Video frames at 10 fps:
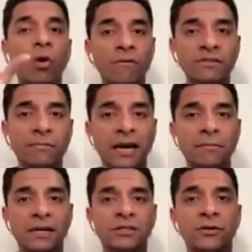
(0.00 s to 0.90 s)
of us have
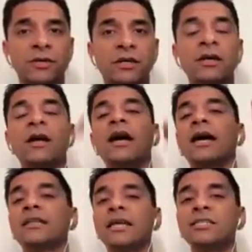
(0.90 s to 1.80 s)
more of the bad
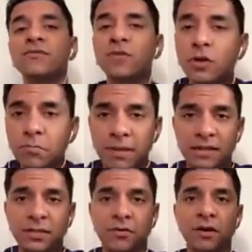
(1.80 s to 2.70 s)
bacteria and
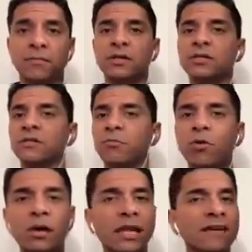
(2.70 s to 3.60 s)
less of the good
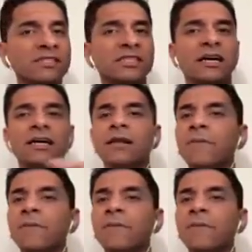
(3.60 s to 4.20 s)
bacteria because of poor